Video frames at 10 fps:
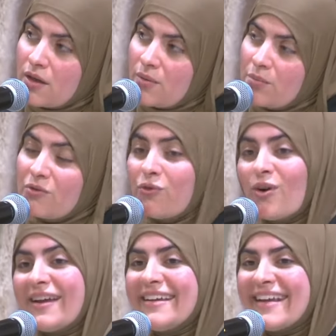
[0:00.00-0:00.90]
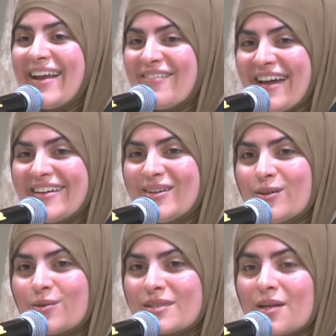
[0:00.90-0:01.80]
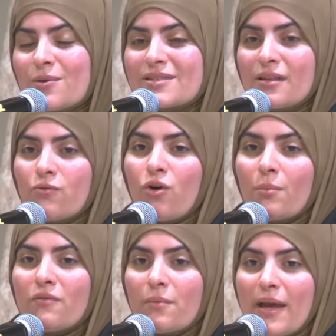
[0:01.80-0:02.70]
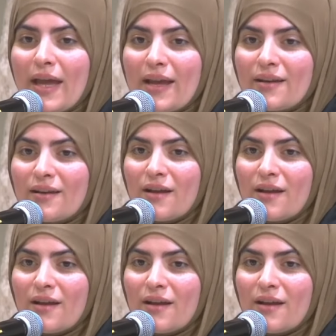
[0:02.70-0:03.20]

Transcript: Before he gave that news, he was in the form of a man.